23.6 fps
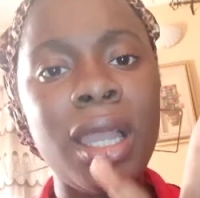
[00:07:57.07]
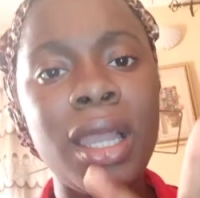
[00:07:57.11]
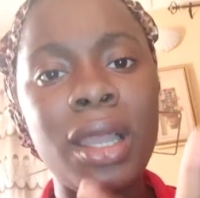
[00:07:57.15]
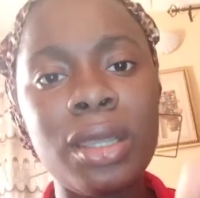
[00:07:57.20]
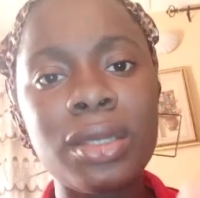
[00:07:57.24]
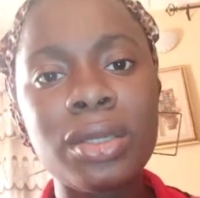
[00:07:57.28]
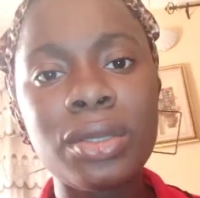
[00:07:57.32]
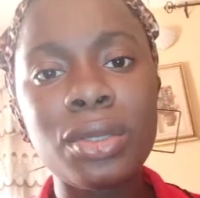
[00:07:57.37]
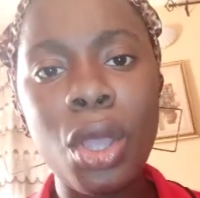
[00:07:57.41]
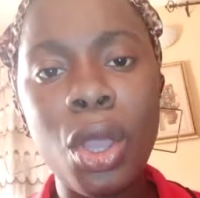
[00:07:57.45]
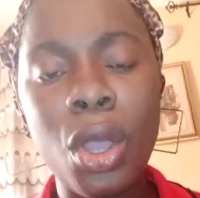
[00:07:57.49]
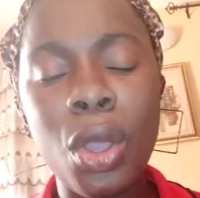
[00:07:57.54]

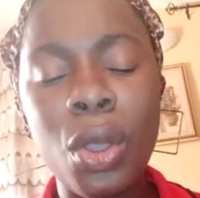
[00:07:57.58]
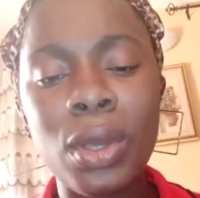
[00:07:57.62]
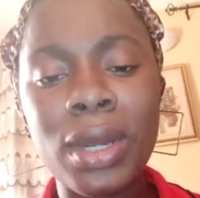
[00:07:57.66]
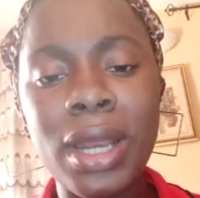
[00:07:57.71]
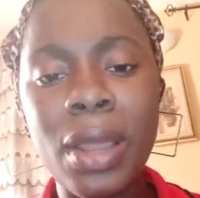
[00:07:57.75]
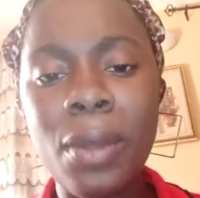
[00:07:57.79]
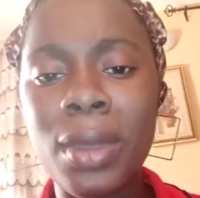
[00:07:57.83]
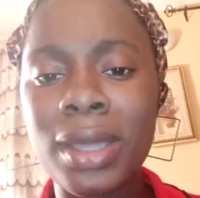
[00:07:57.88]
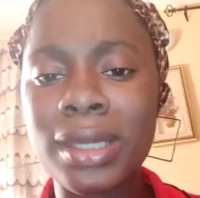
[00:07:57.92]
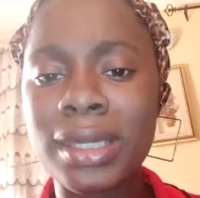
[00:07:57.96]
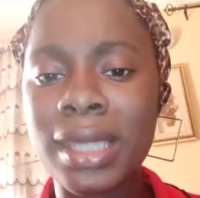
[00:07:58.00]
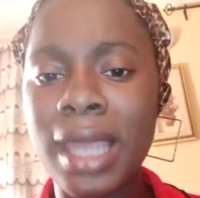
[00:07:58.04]
So
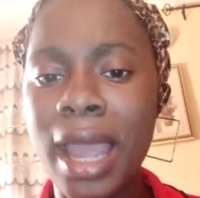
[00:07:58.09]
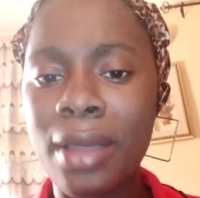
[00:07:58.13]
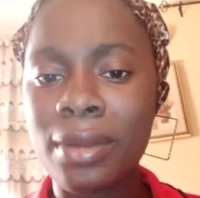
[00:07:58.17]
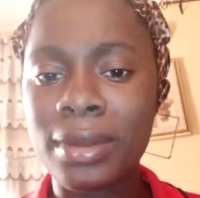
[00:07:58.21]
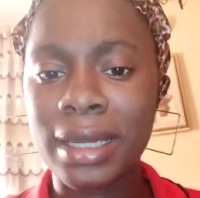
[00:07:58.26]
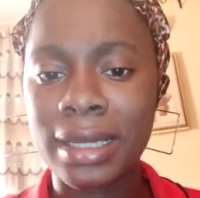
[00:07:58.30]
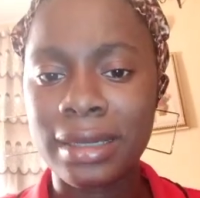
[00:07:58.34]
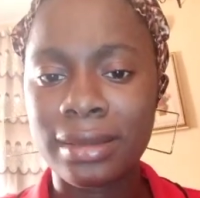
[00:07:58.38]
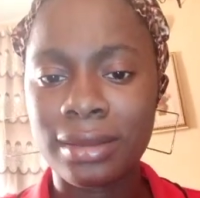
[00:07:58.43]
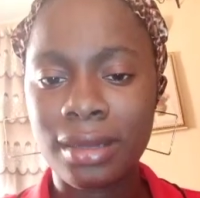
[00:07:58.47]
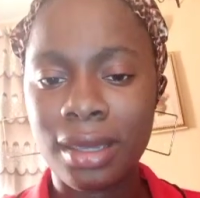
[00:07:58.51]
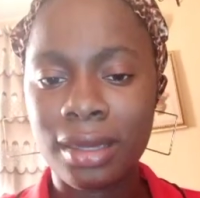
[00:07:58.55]
that was how
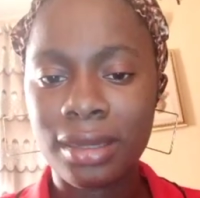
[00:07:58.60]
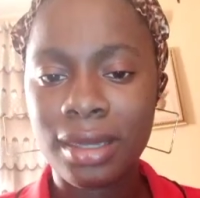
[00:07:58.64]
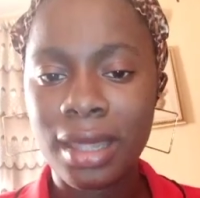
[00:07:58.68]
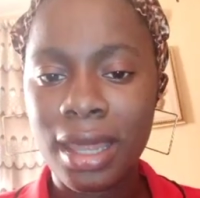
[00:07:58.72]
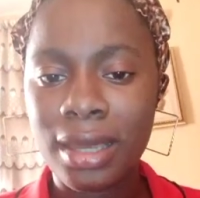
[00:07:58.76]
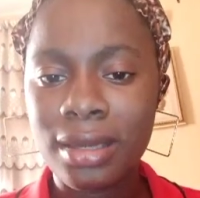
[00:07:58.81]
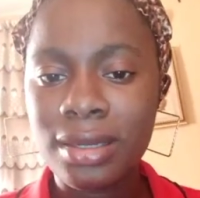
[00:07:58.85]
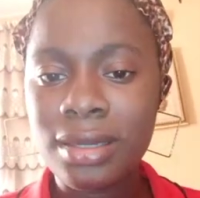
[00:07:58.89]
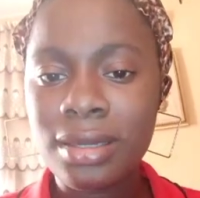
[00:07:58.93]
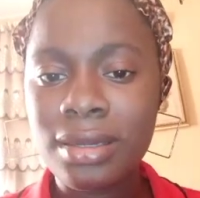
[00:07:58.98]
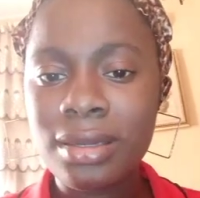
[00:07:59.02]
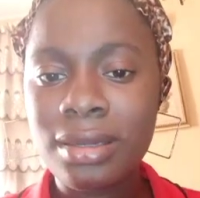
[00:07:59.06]
they
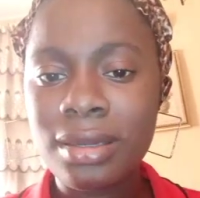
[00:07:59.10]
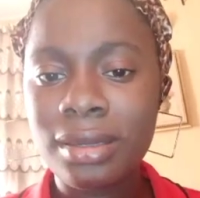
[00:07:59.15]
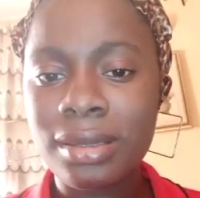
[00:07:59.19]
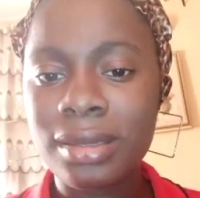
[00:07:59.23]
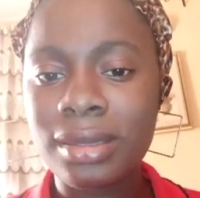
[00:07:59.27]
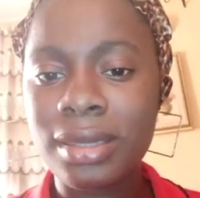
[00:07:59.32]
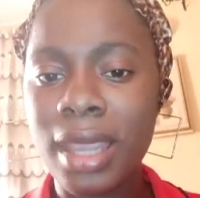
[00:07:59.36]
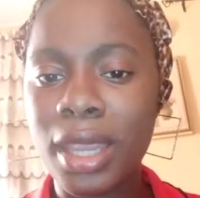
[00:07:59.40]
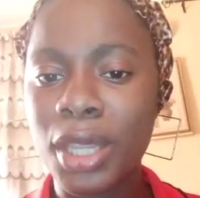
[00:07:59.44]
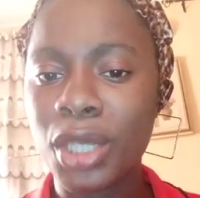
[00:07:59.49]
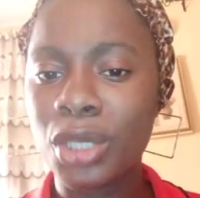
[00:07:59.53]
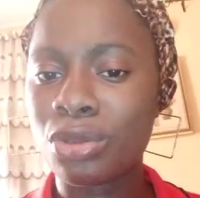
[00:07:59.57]
started
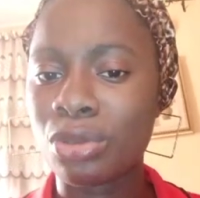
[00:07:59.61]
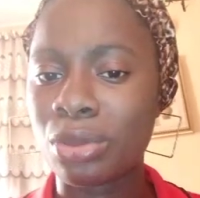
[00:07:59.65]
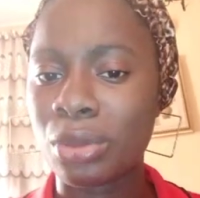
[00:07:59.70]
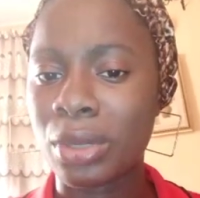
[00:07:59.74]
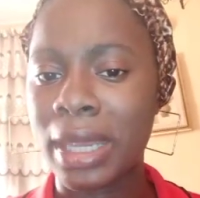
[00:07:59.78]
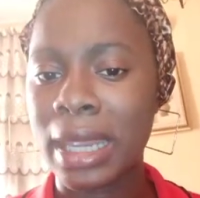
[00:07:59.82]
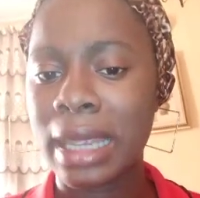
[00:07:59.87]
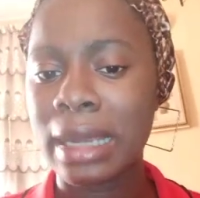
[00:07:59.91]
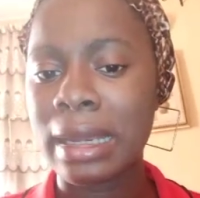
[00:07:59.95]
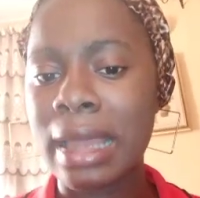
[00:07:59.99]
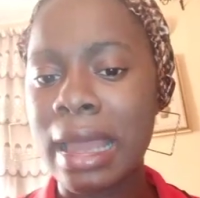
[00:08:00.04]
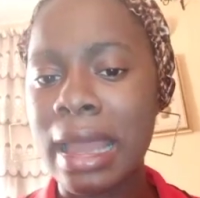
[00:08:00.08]
staying
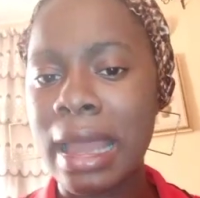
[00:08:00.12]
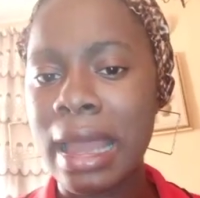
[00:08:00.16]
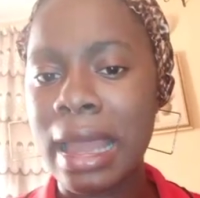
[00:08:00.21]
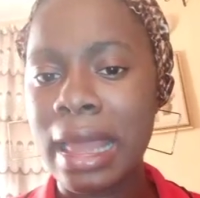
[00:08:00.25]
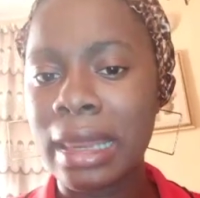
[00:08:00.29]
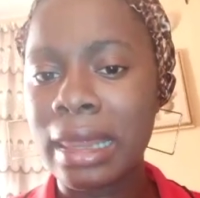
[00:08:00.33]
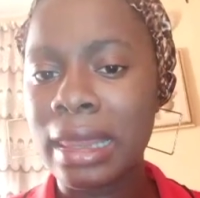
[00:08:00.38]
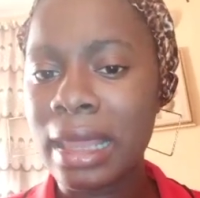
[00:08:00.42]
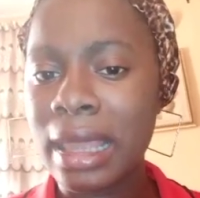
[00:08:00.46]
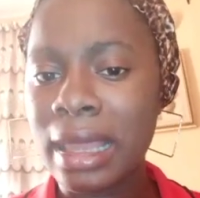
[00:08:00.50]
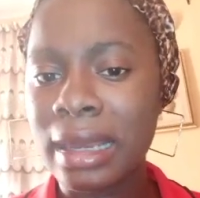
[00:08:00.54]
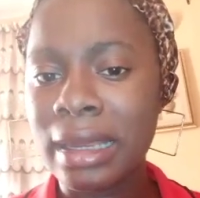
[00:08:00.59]
together,
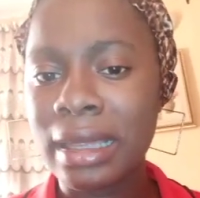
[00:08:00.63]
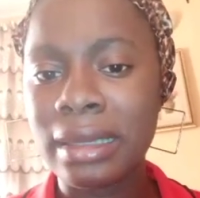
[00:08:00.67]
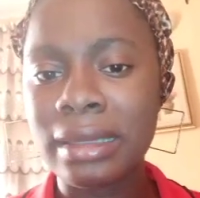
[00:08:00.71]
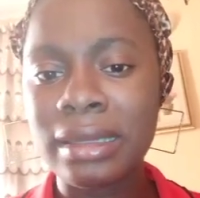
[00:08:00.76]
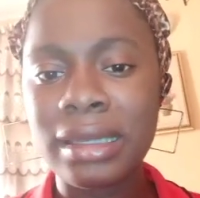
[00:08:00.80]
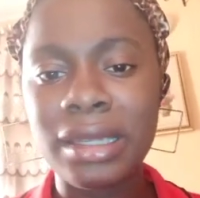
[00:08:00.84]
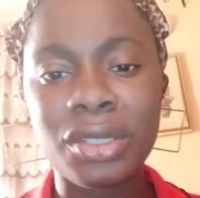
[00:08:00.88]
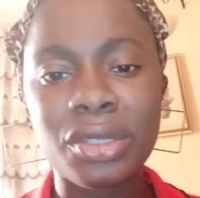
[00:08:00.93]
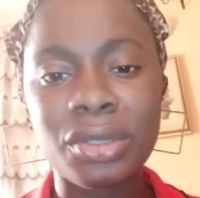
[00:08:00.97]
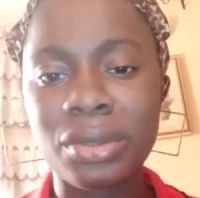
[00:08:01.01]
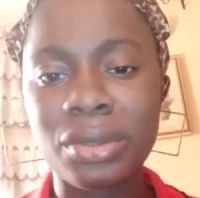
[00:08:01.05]
learning each